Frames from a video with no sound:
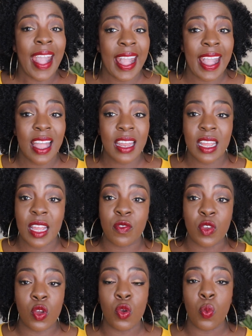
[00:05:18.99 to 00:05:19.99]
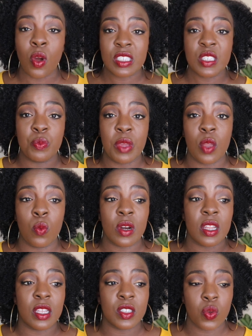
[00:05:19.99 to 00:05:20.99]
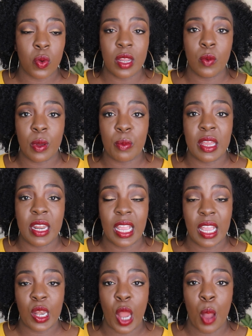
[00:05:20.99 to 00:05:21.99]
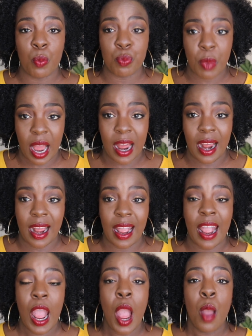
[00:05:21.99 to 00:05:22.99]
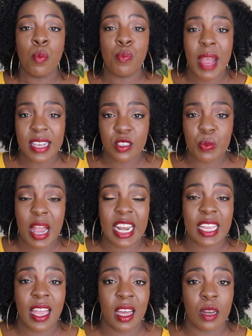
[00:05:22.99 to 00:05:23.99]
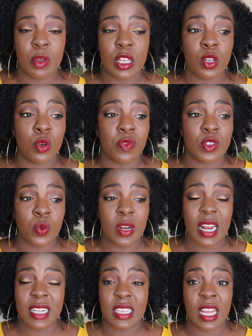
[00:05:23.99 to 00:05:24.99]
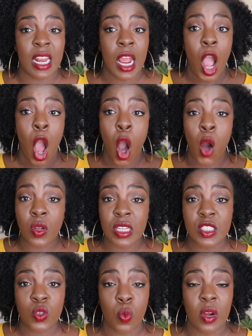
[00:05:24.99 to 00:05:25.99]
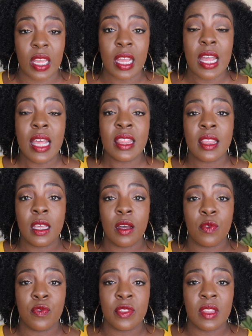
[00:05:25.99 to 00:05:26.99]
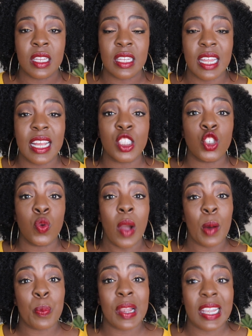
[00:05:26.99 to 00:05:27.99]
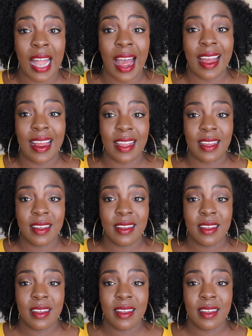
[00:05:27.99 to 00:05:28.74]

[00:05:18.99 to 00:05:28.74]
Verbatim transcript: And if you want to be one of the 20 women in my mastermind accountability group for 2019, only 20, the link to apply